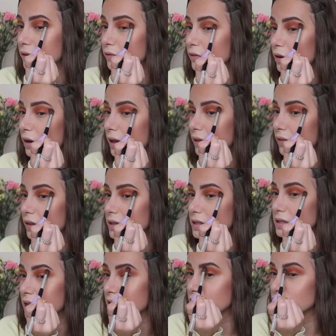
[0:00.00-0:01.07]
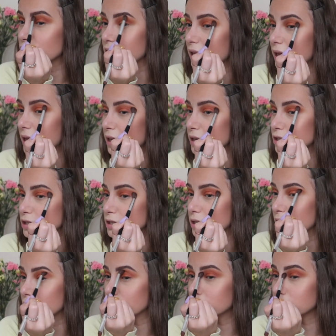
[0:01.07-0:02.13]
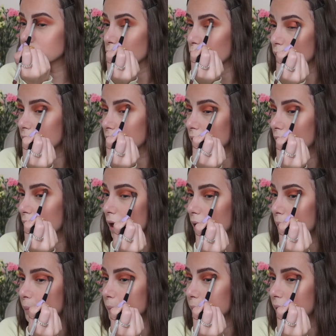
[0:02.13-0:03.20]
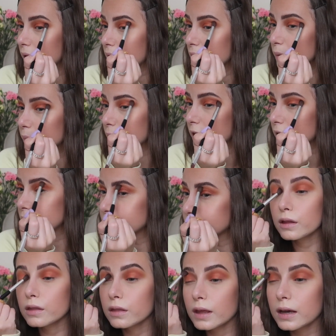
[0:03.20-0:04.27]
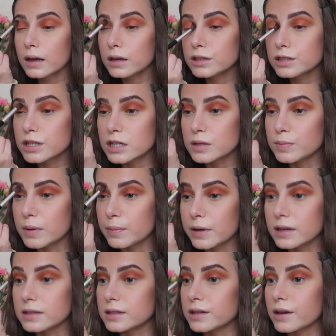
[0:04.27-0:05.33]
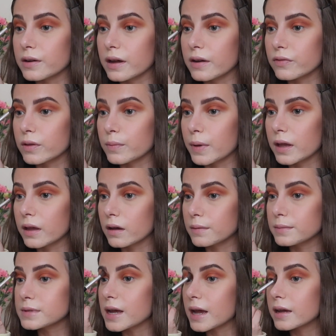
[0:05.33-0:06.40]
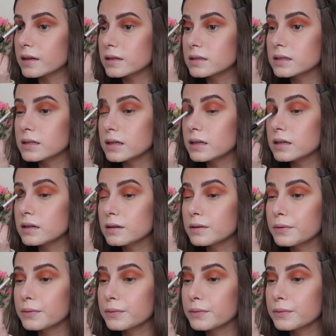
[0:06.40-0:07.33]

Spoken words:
I feel like this section here just looks quite clumpy, but that could just be because I don't have the makeup tech as needed.